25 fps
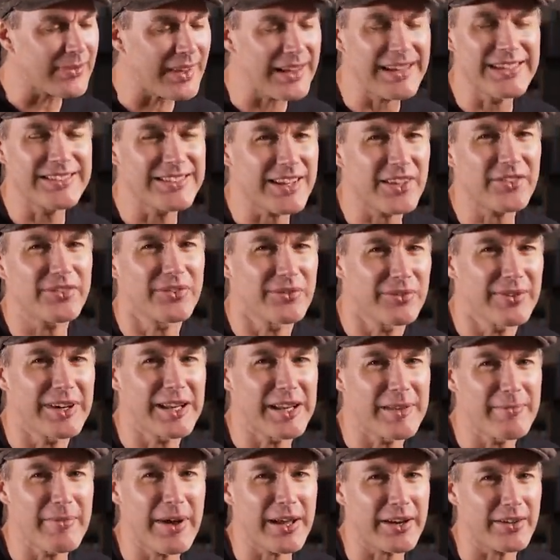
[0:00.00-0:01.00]
it doesn't
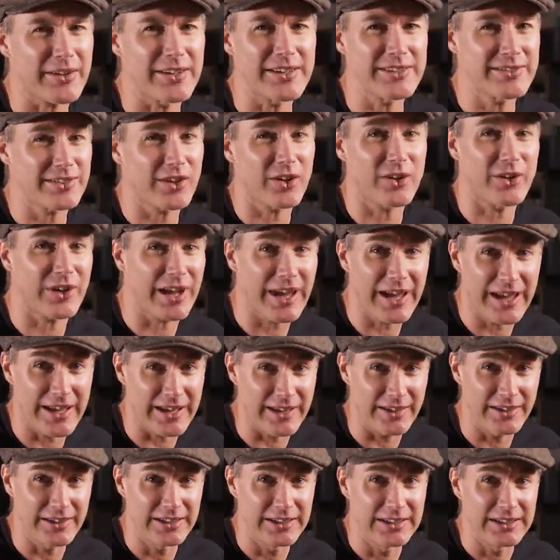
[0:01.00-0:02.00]
really matter. It's
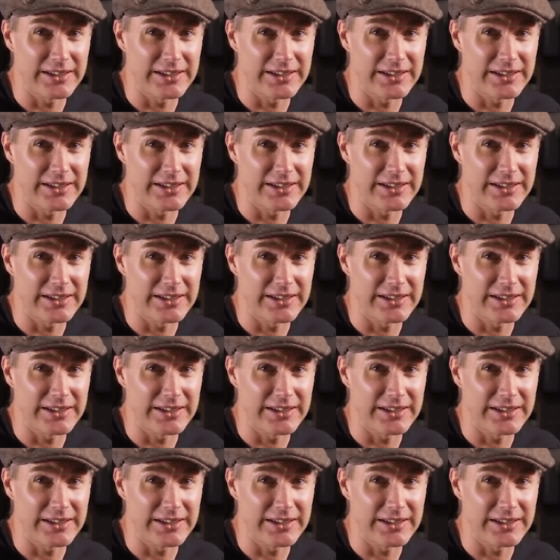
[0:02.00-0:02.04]
okay,